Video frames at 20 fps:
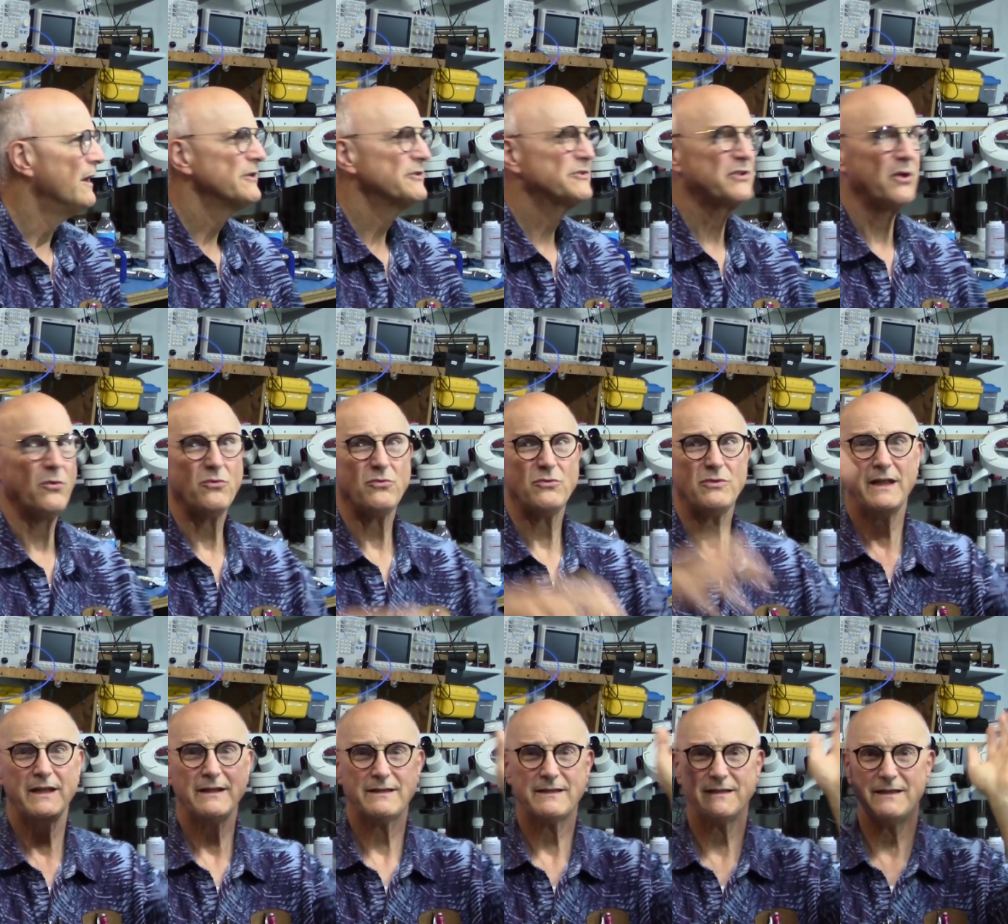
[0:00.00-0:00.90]
Don't
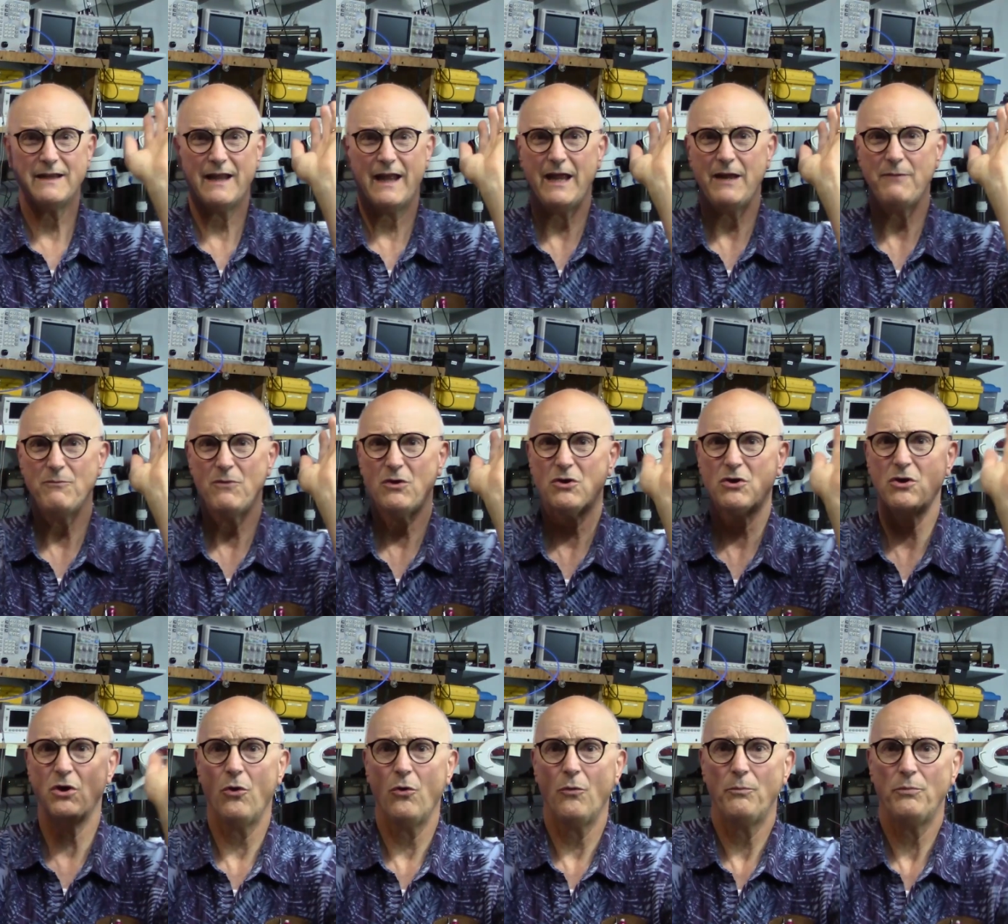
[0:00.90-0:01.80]
let the name
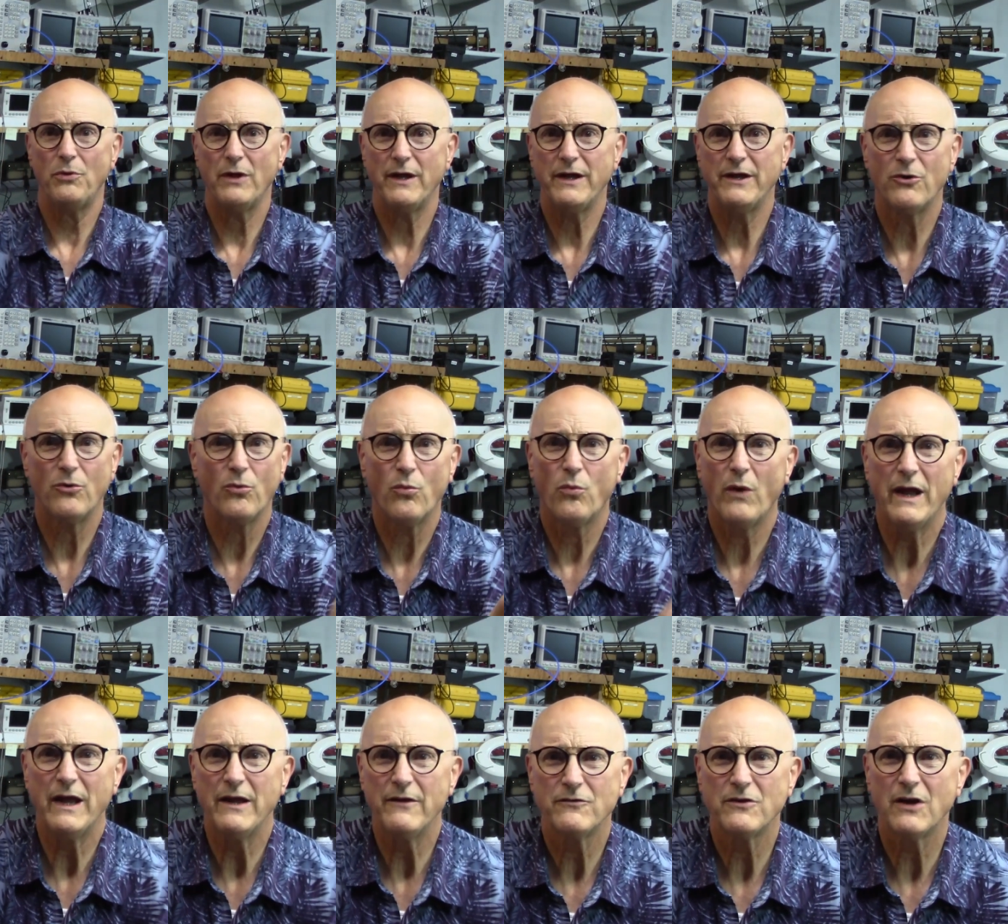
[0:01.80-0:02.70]
Coplanar
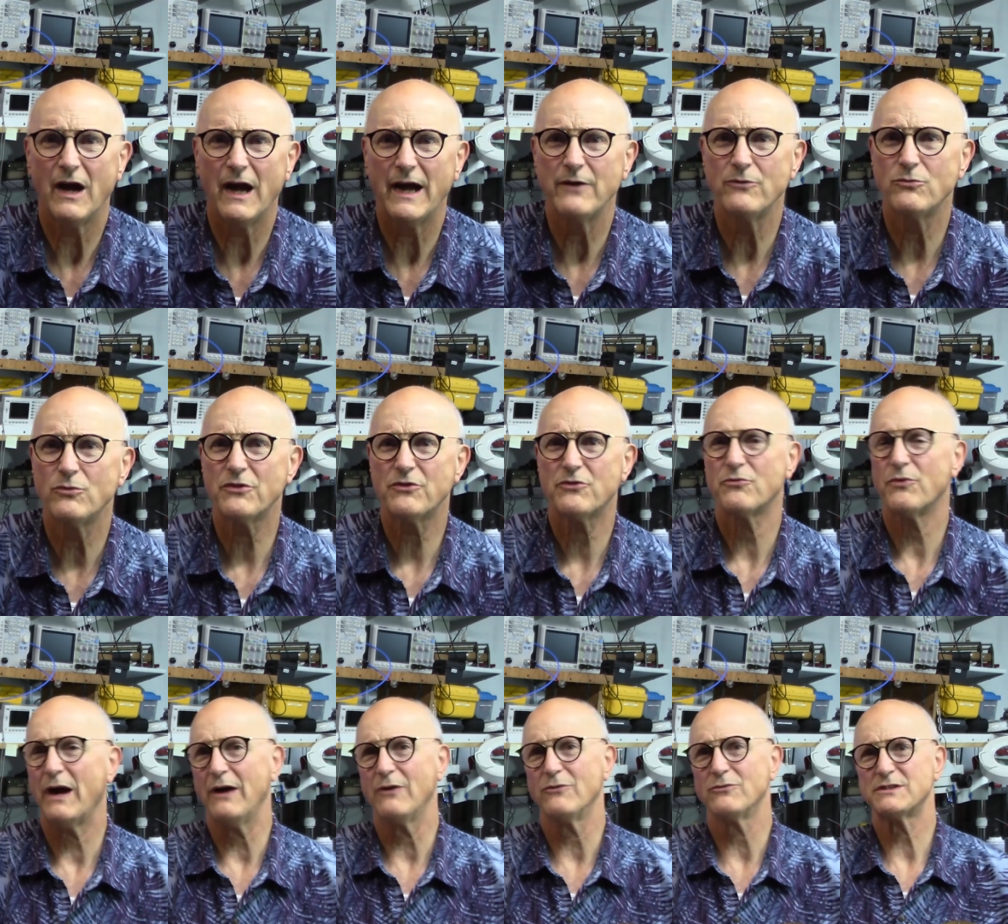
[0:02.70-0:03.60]
Waveguide with
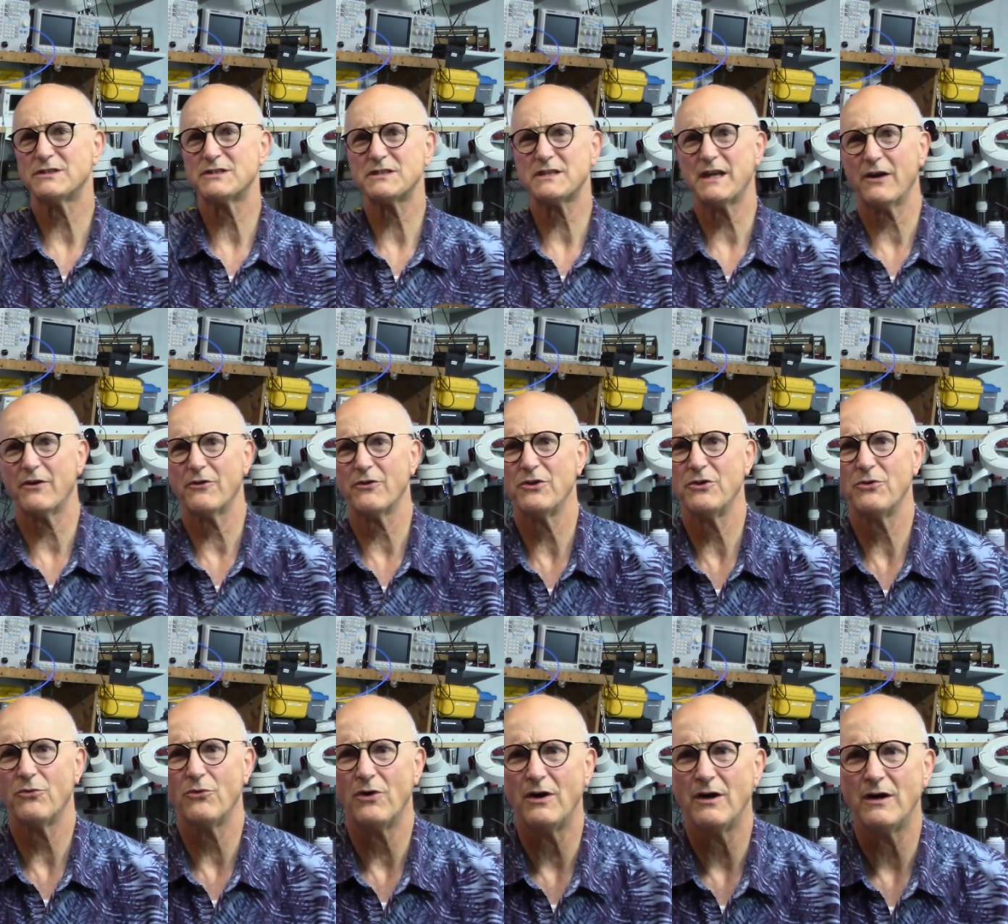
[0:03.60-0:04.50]
ground scare
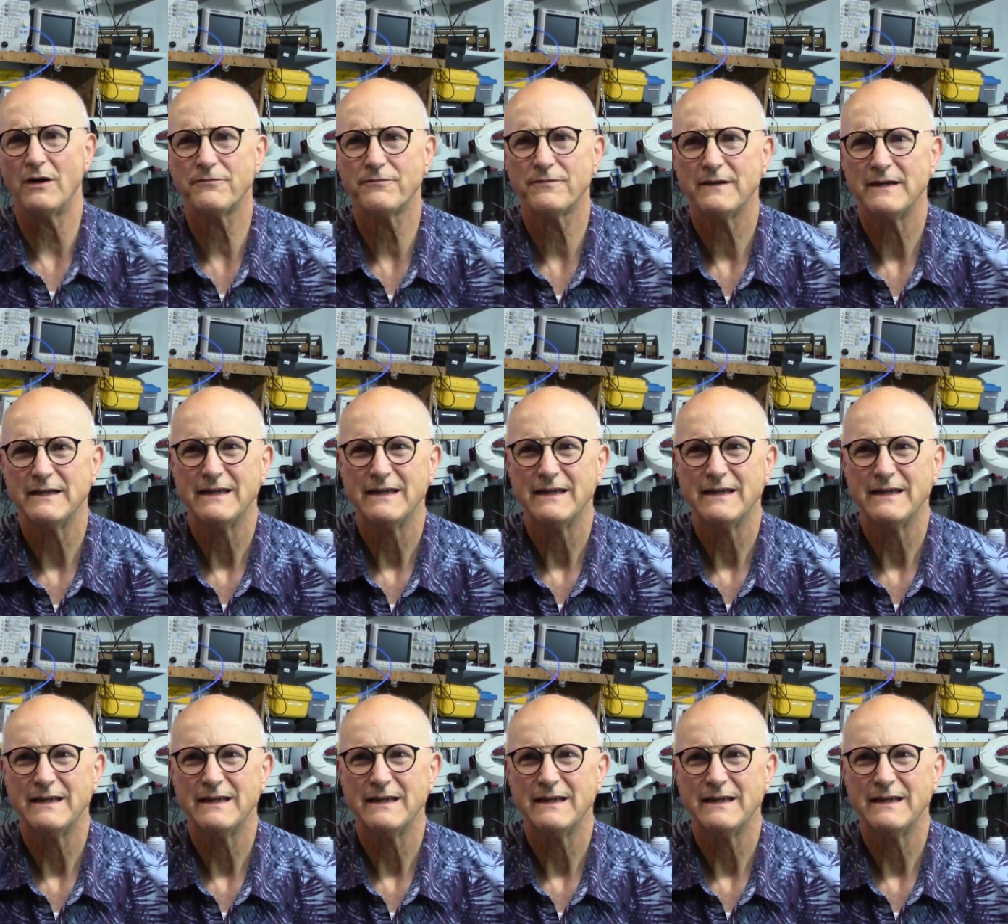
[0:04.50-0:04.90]
you off.